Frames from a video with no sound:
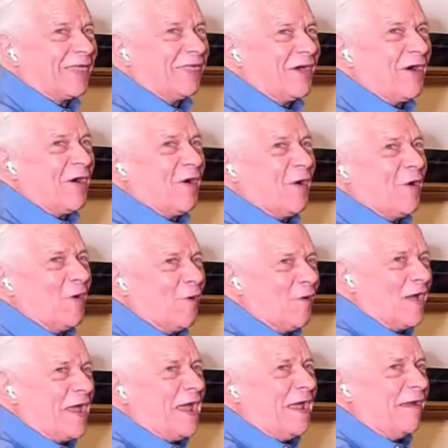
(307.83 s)
the
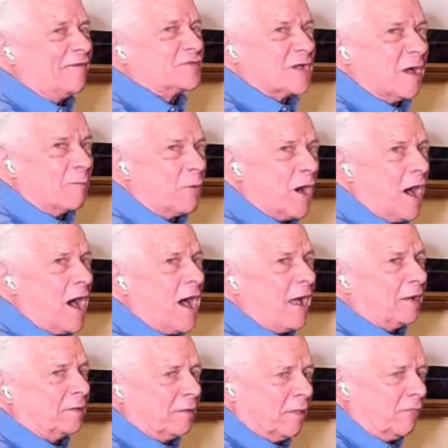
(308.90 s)
waves
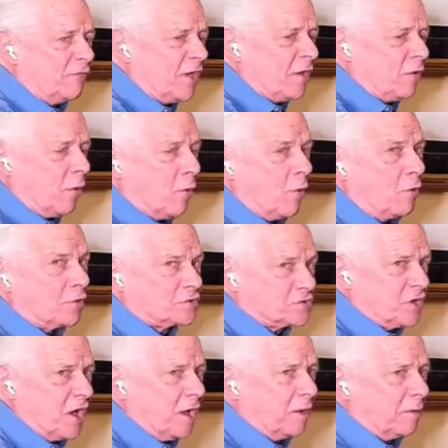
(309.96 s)
upon the
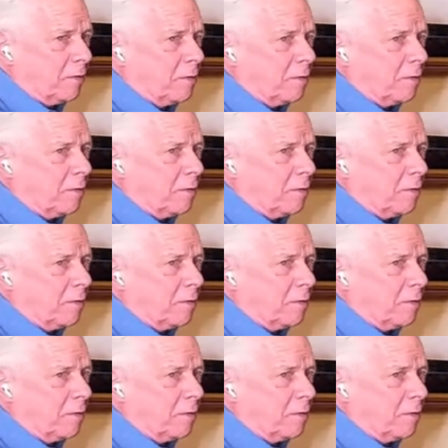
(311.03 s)
ocean.